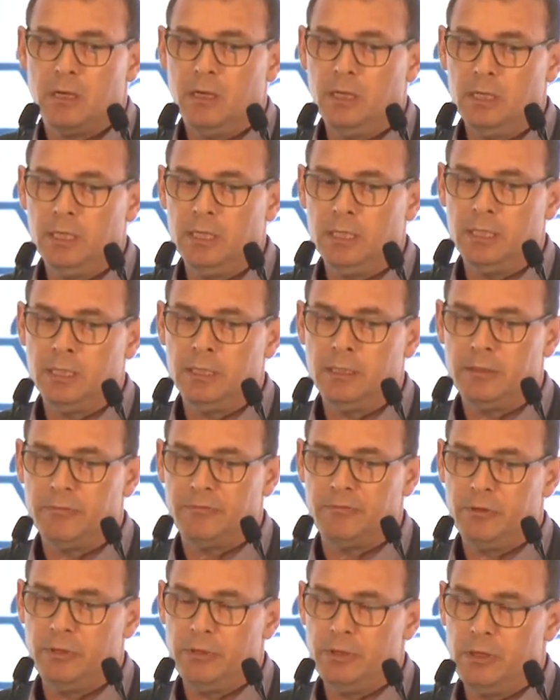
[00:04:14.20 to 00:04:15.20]
uh,
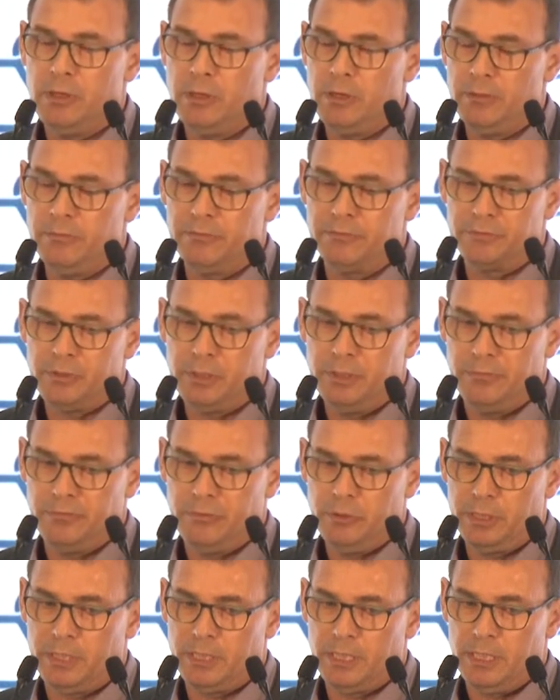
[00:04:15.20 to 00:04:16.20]
for, of, uh,
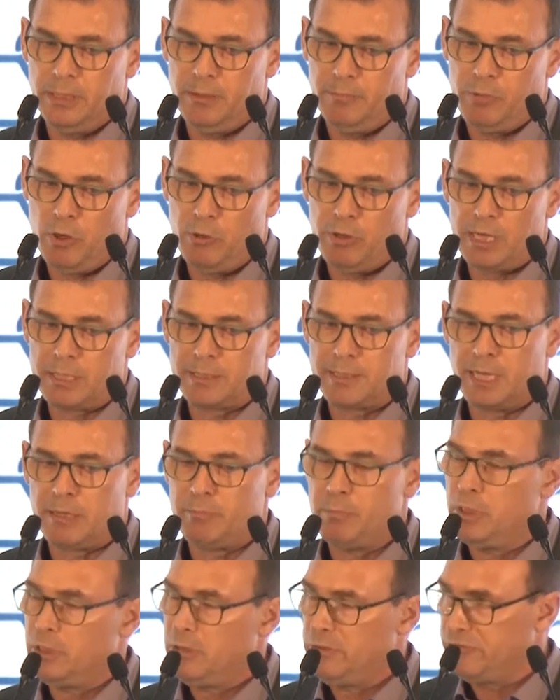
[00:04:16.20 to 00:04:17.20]
for the product
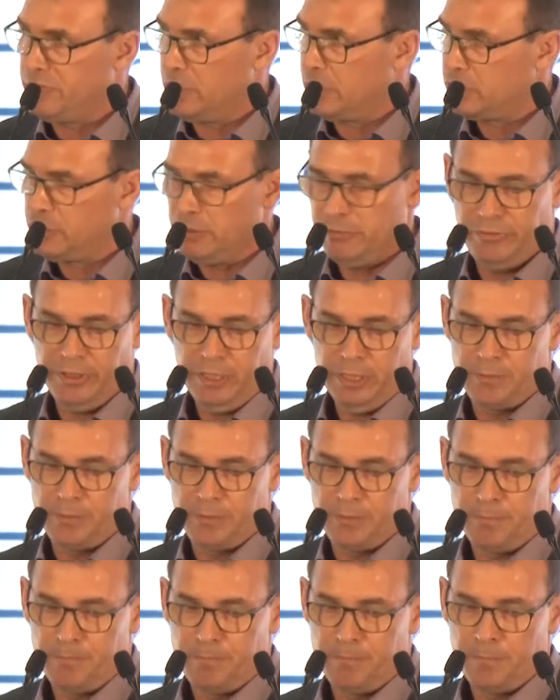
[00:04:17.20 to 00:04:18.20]
segment of functional
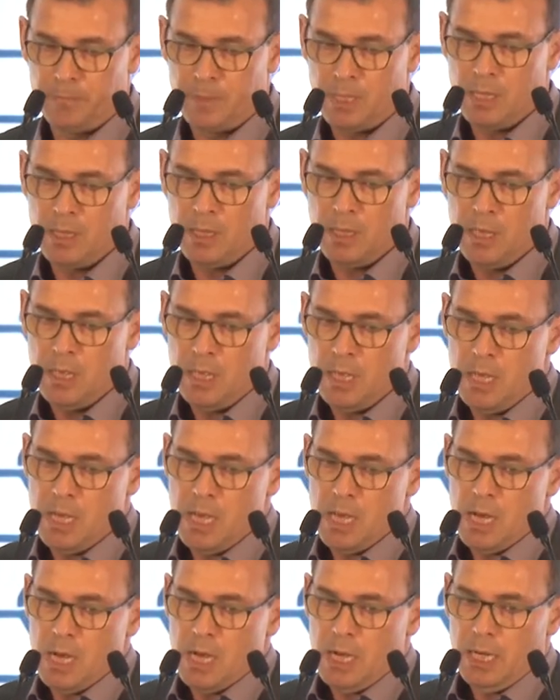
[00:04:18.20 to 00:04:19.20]
fillers.
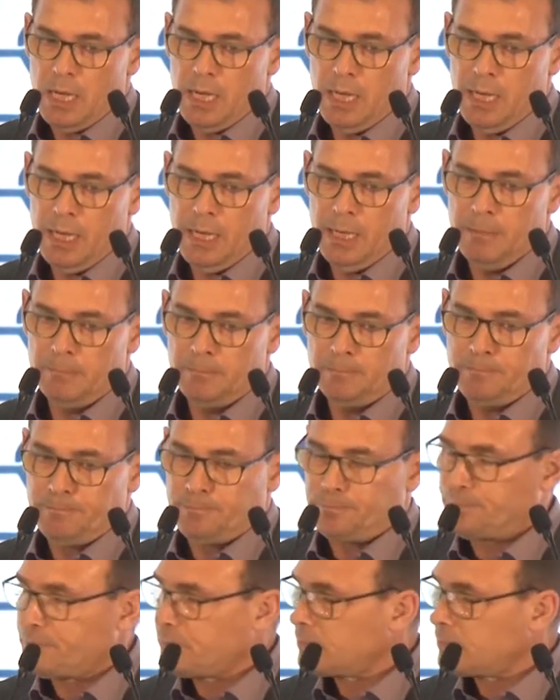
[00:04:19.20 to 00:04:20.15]
Um,